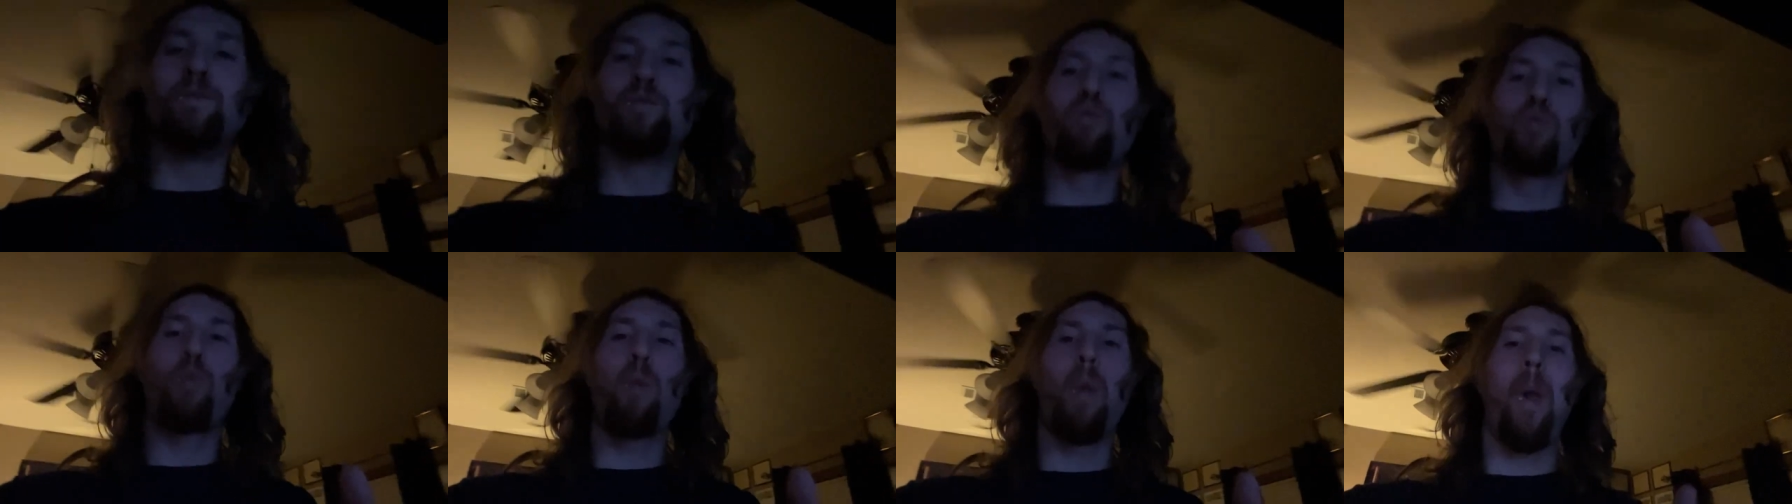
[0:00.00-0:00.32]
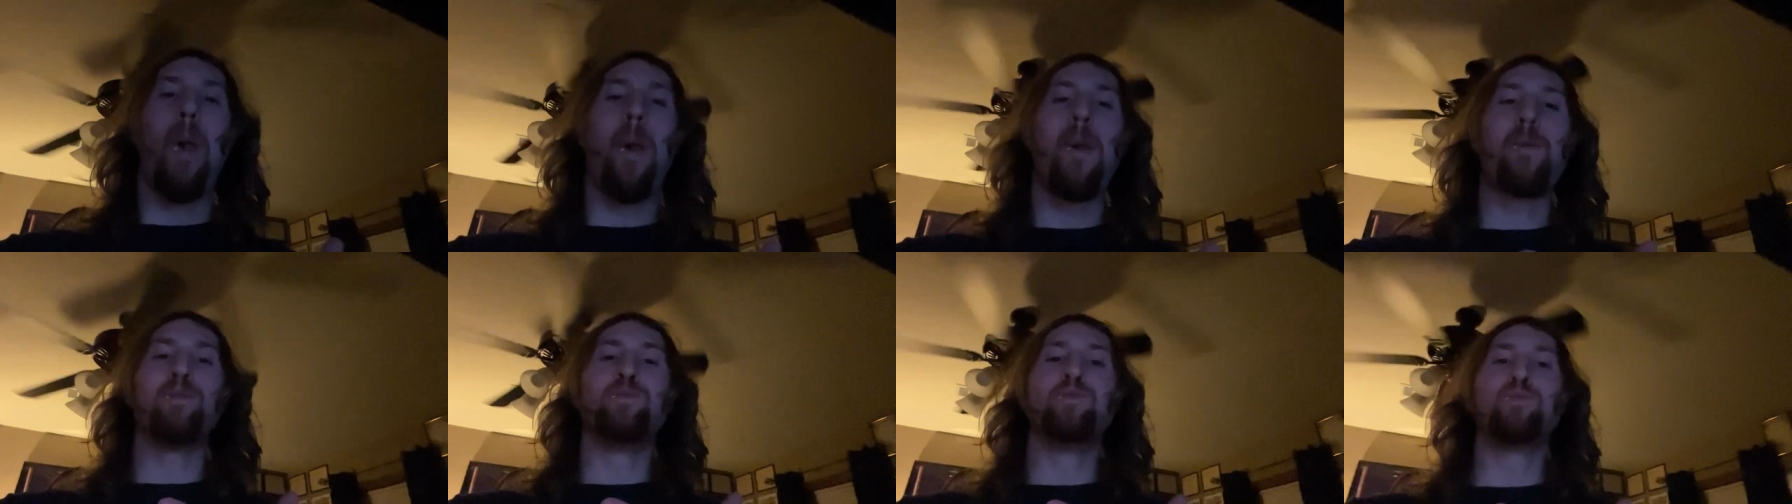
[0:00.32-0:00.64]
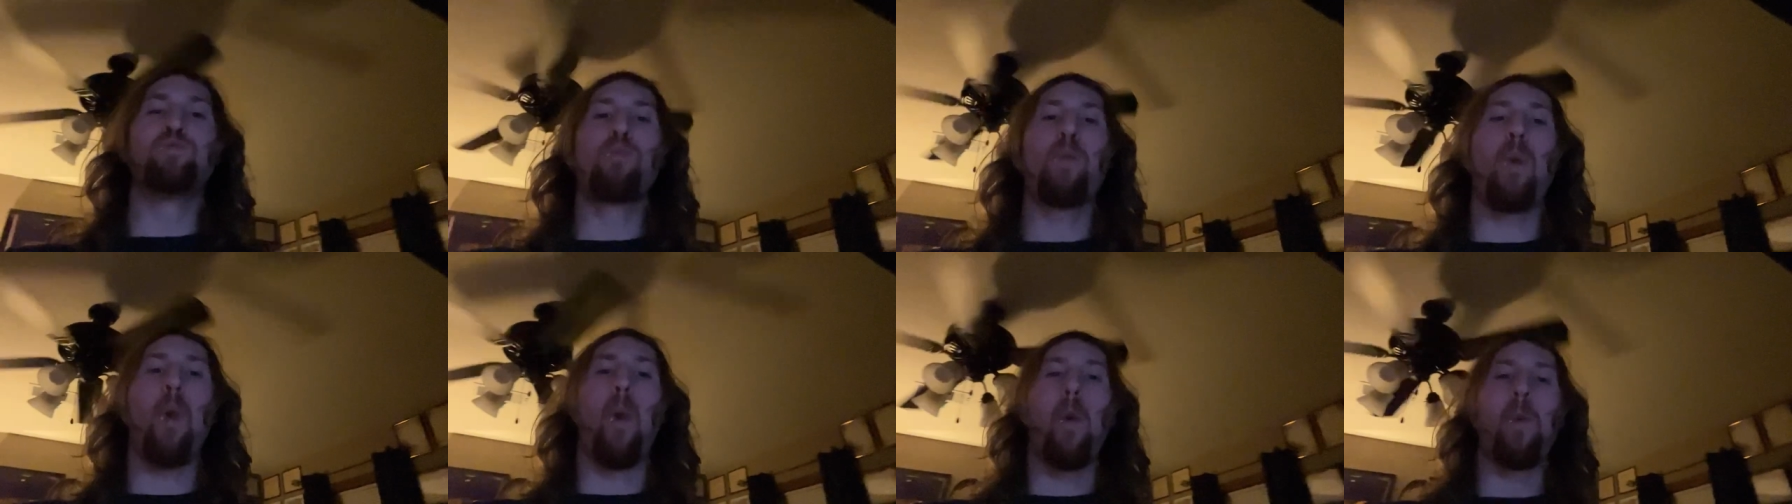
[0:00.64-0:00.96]
shit do
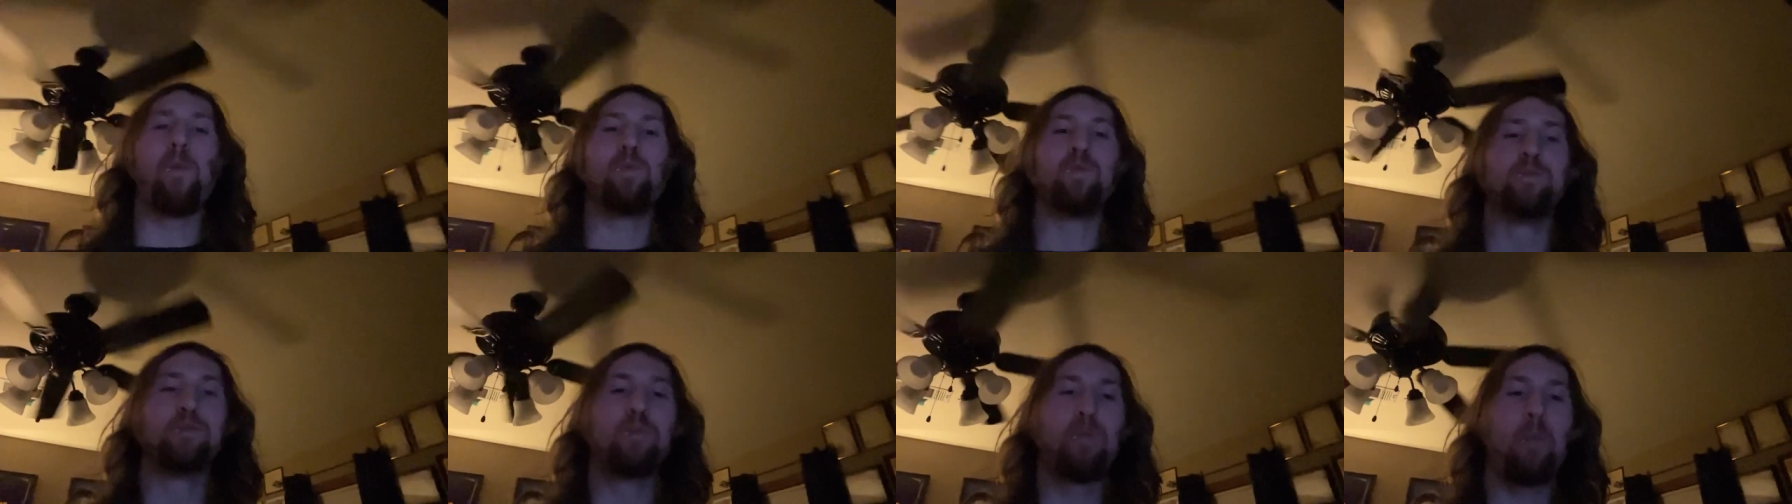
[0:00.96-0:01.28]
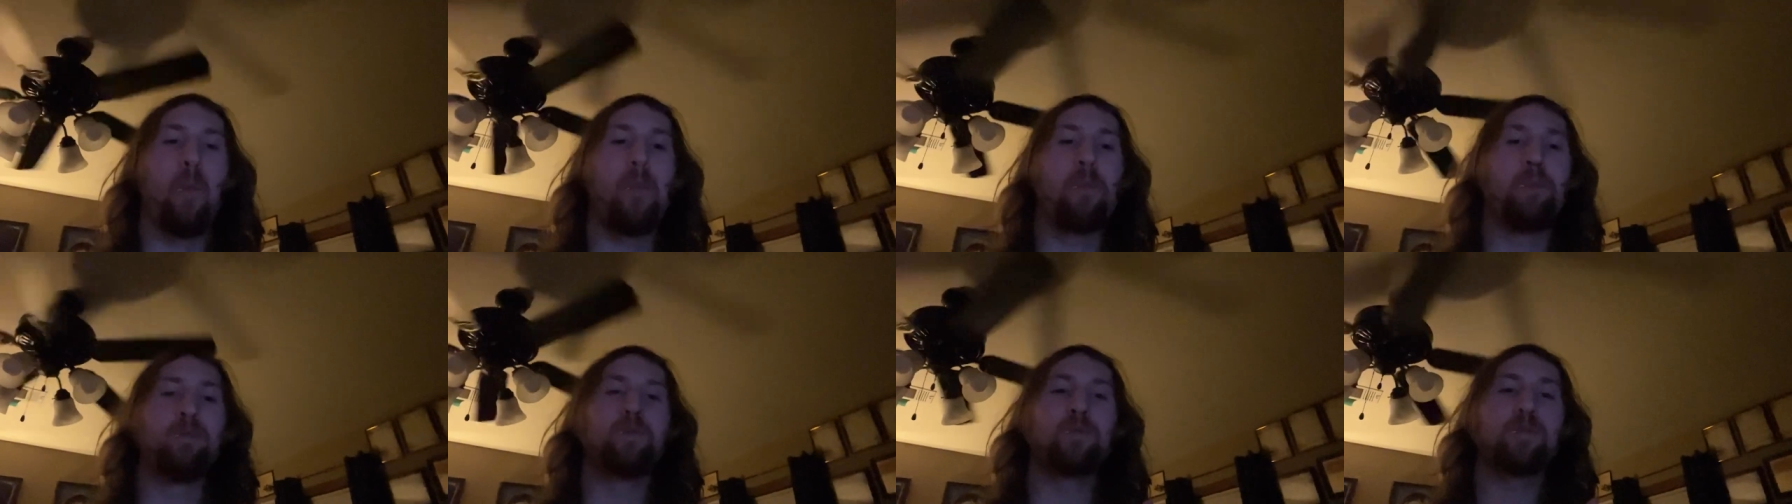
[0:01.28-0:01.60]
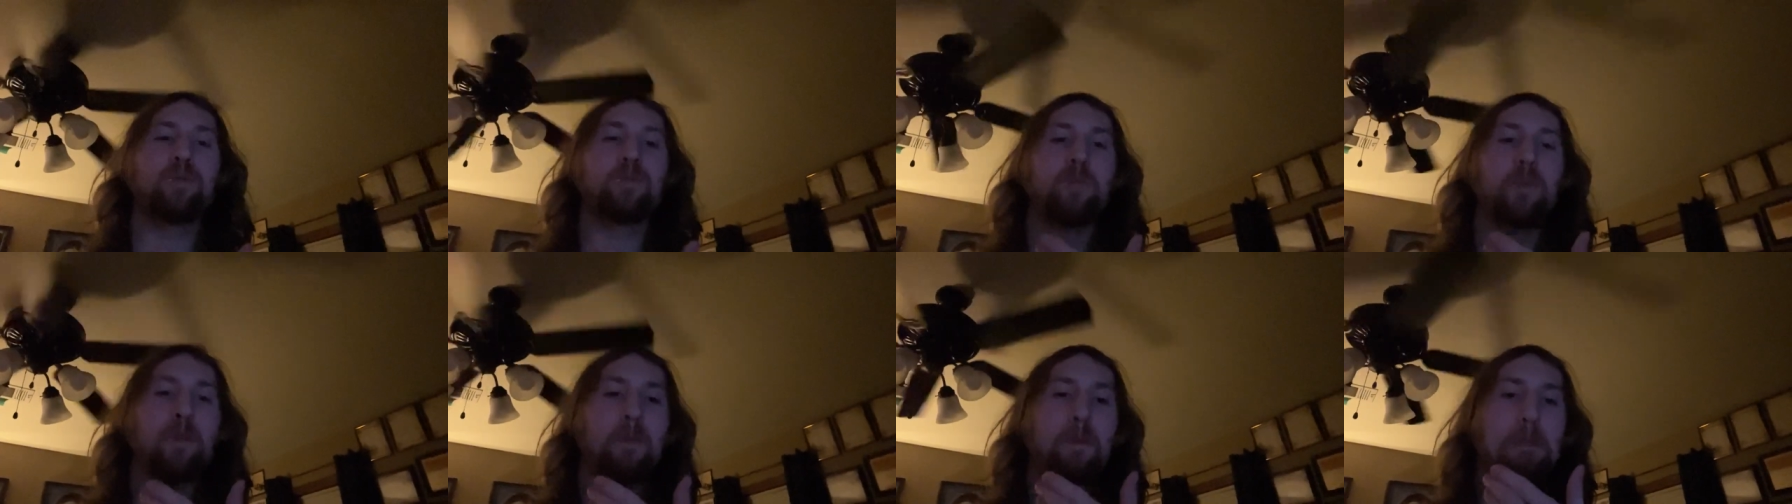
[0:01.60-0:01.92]
look kind of
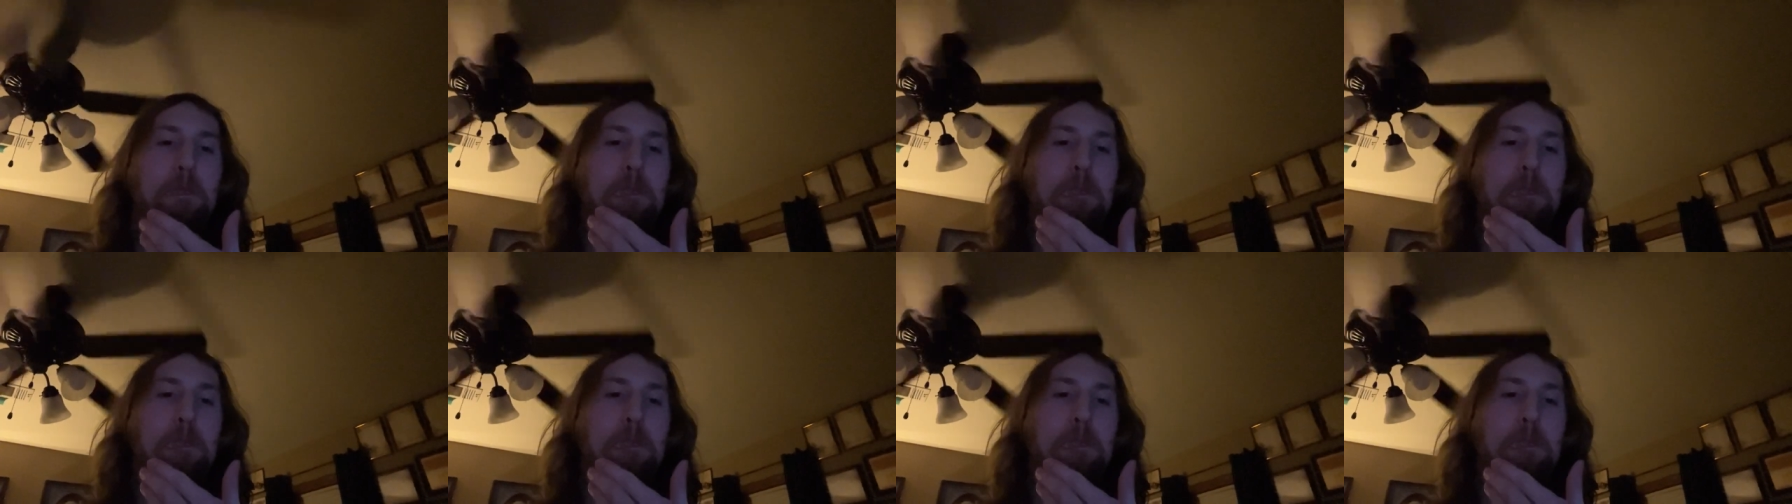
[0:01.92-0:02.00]
busted.